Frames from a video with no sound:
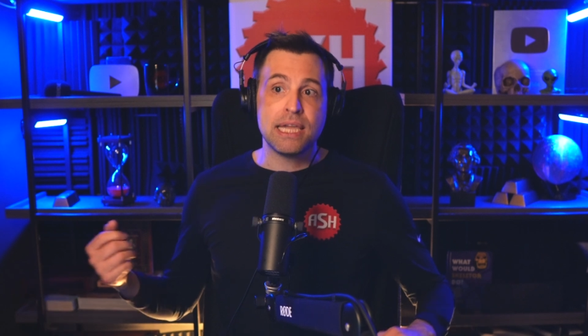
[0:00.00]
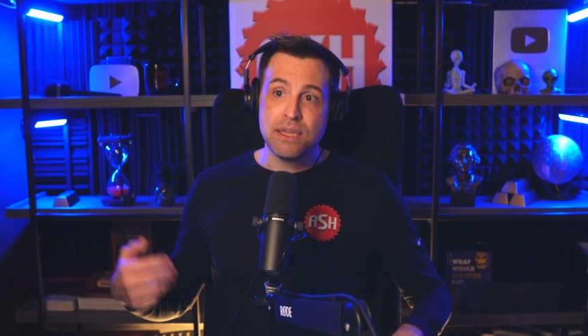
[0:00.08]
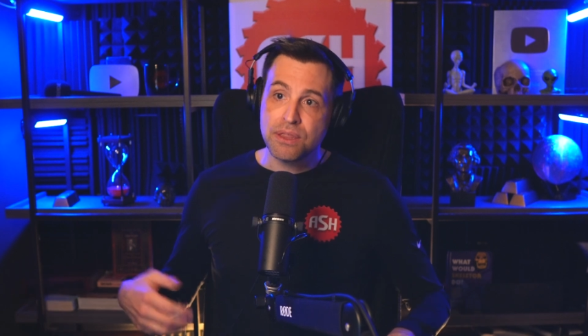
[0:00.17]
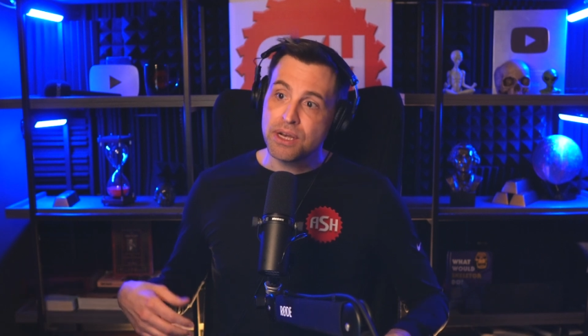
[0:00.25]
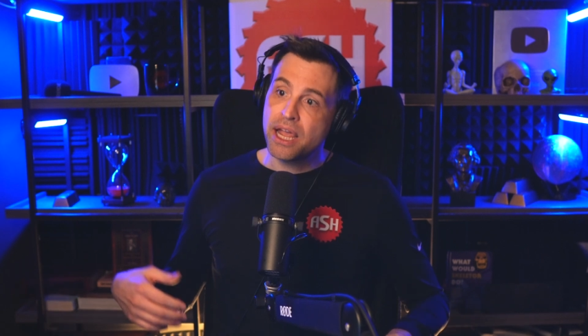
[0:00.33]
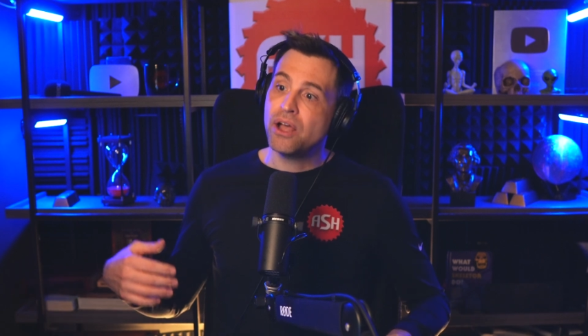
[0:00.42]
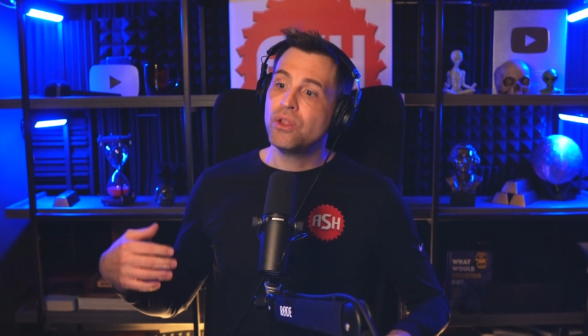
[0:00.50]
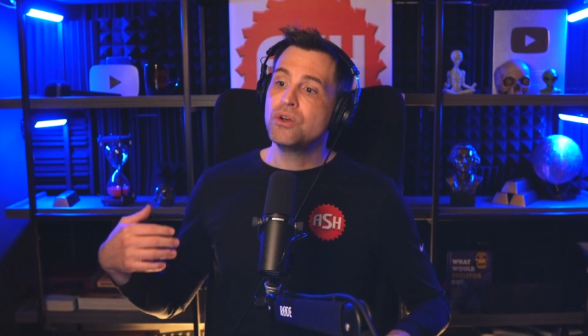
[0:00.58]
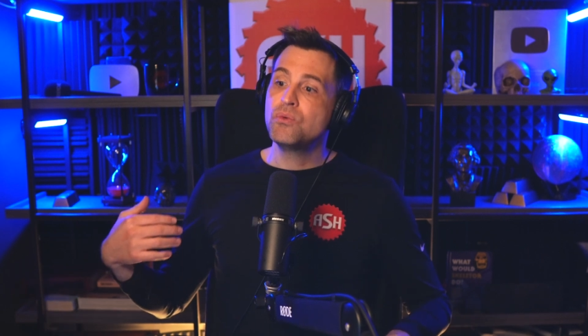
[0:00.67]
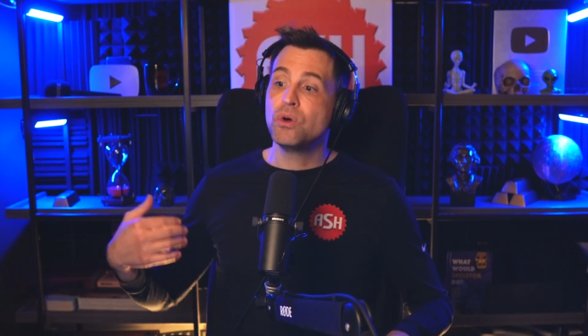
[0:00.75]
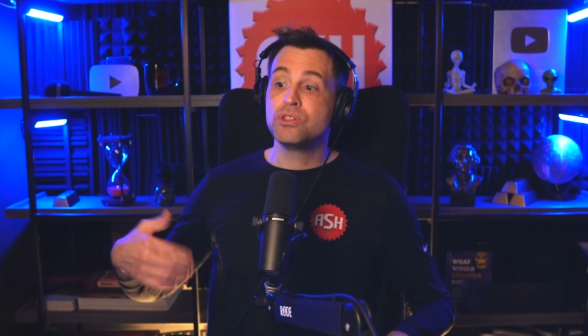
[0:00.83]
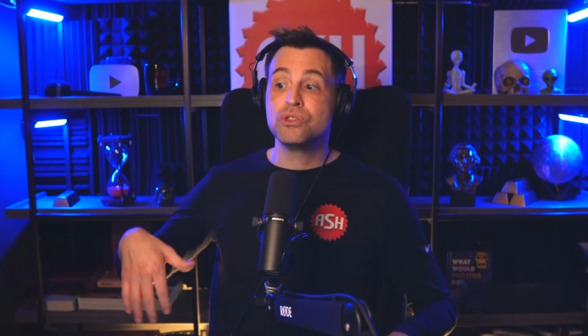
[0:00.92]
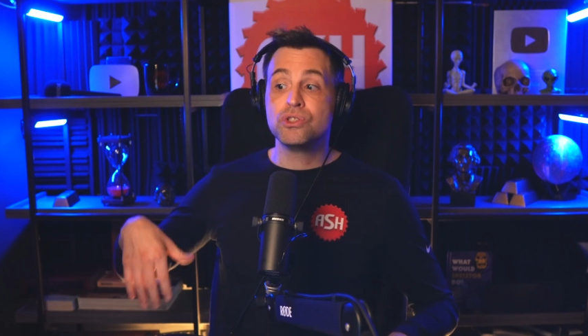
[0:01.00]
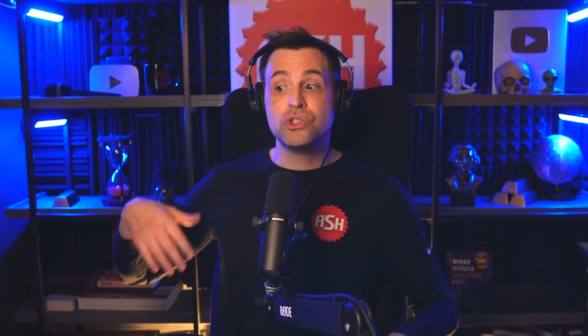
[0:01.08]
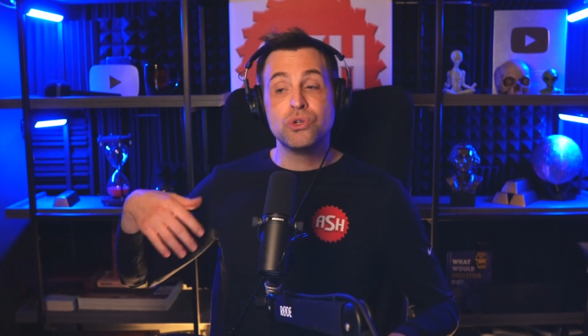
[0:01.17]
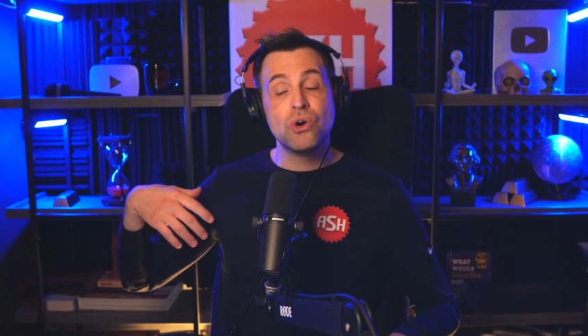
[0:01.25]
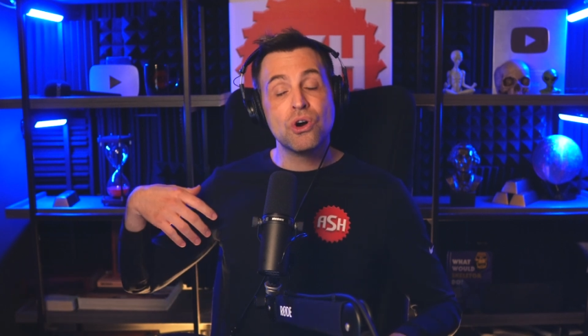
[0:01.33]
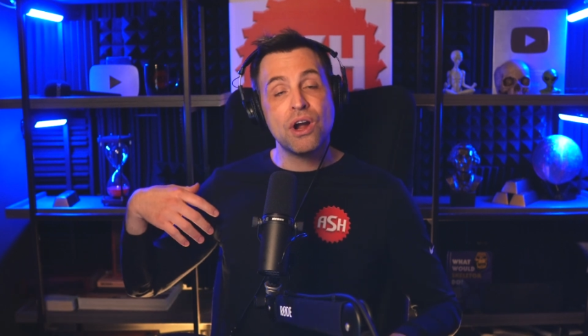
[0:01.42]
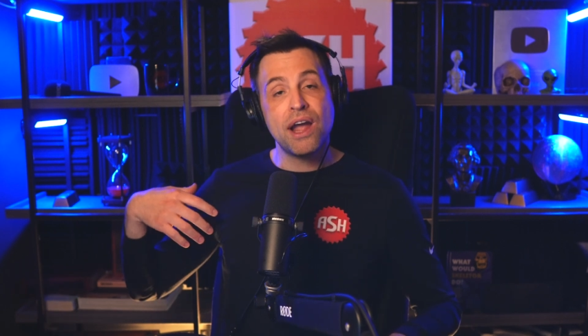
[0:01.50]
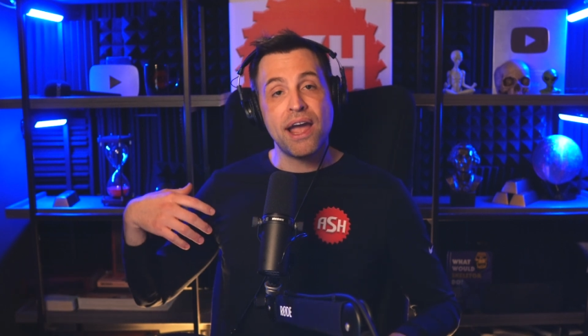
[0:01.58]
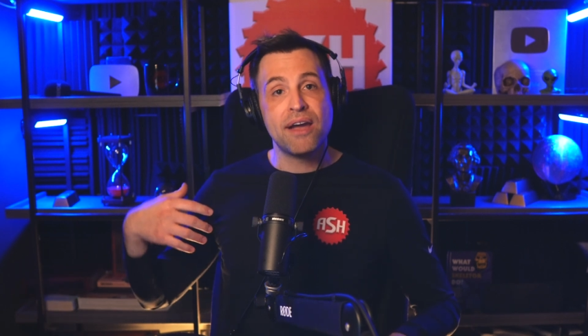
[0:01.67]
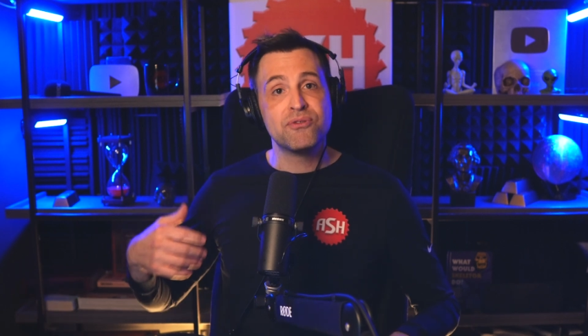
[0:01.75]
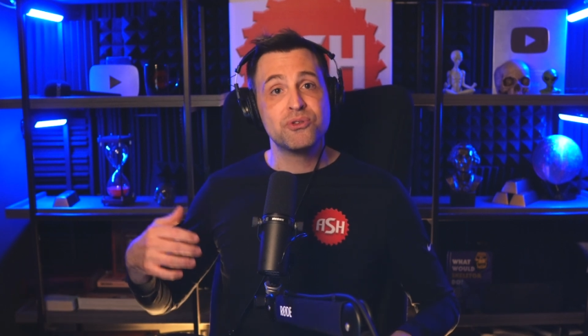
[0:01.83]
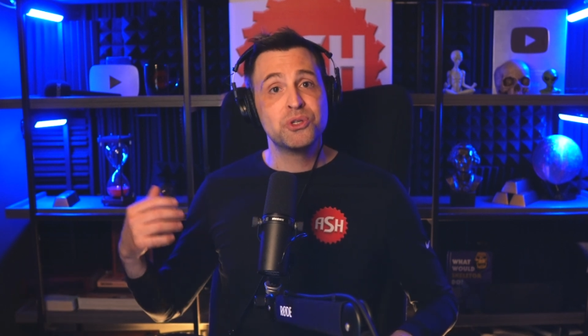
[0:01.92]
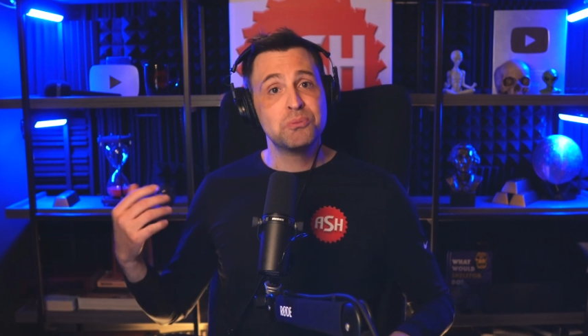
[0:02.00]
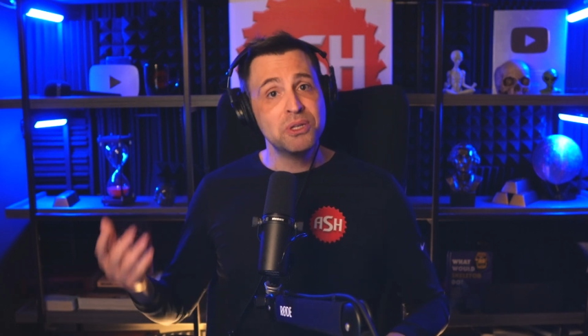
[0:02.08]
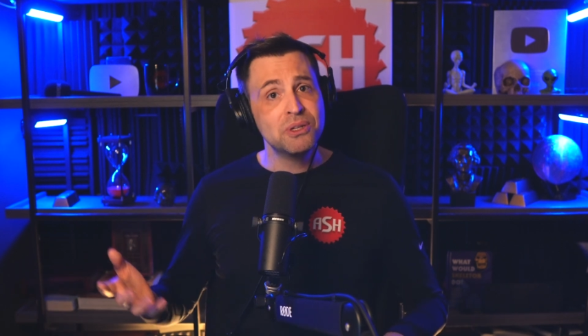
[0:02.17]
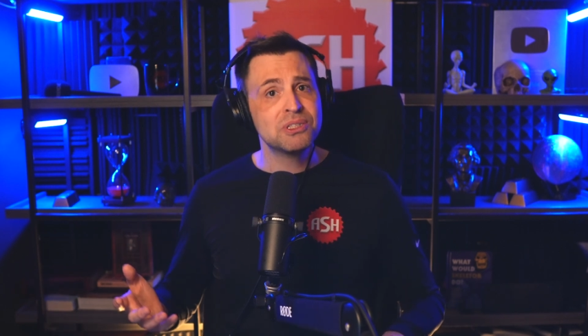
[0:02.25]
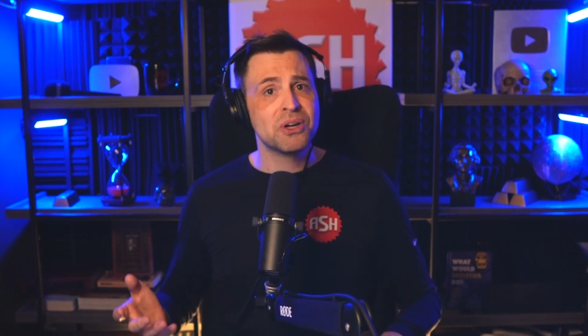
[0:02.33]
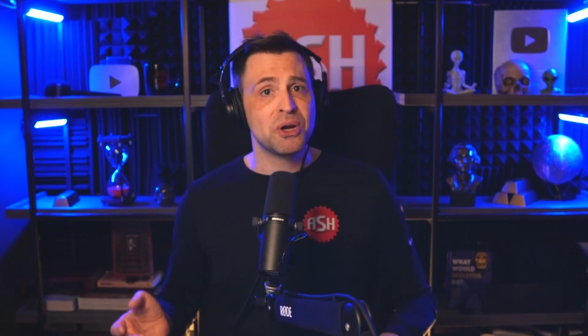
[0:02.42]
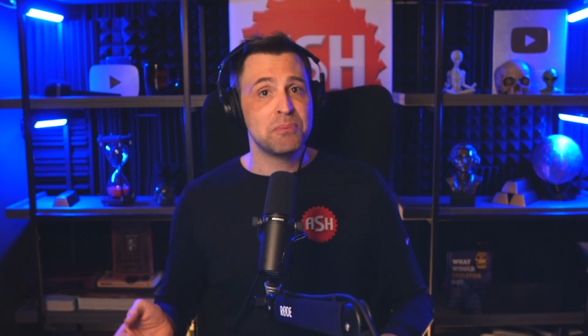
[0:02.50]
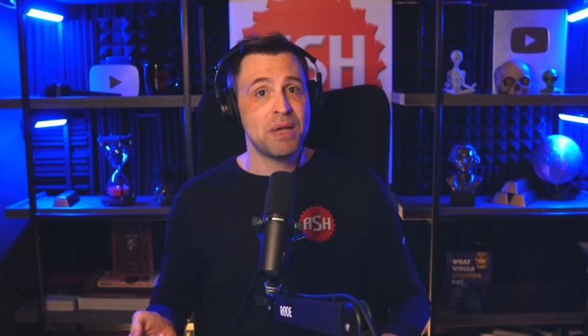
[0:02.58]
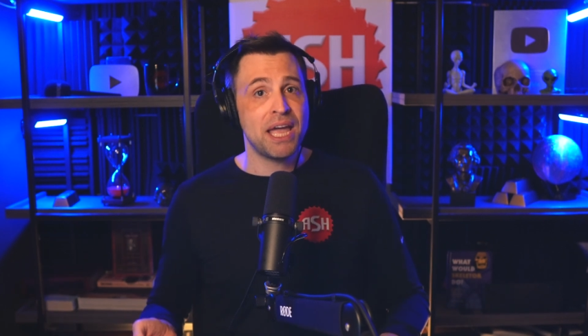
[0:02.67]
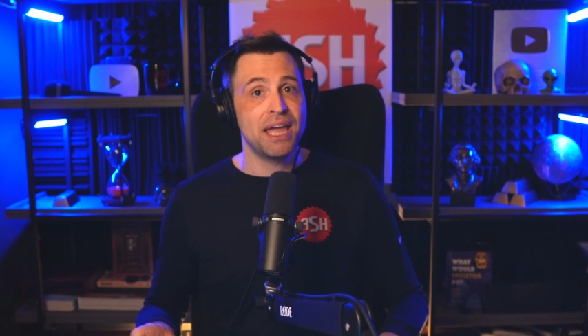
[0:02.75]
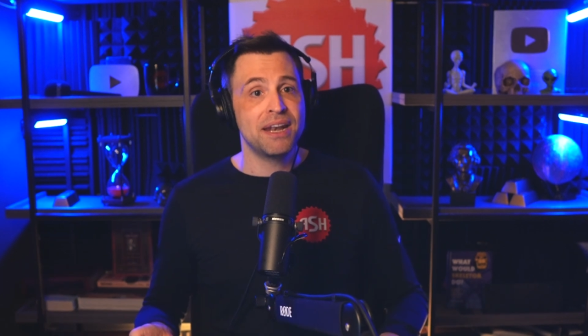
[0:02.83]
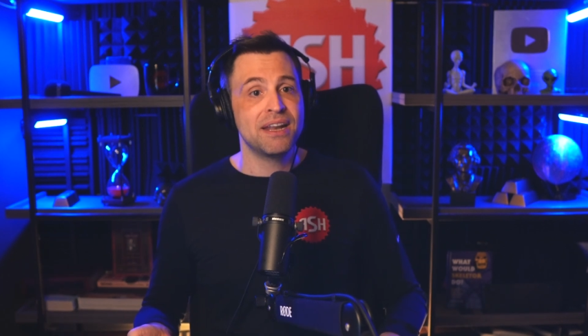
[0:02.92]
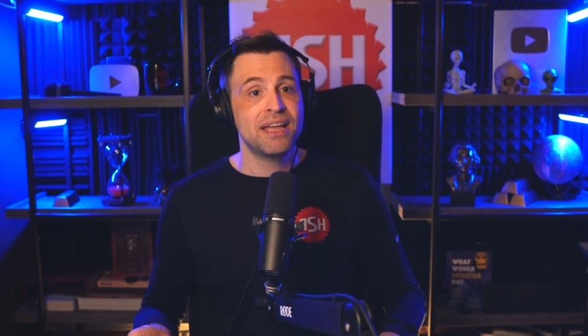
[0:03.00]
Ethan Allen wasn't your average military man.